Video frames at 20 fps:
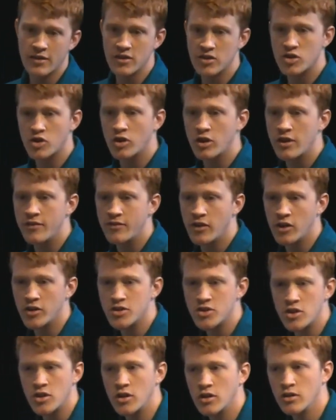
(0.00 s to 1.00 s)
the turkey
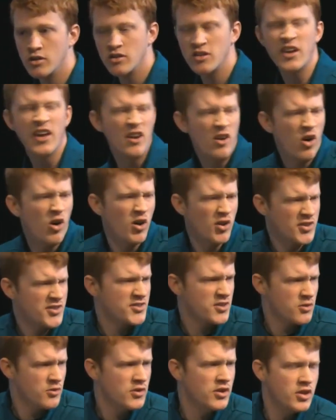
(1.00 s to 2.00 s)
vulture can
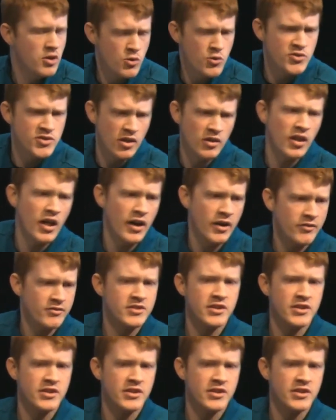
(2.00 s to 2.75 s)
also use a lot of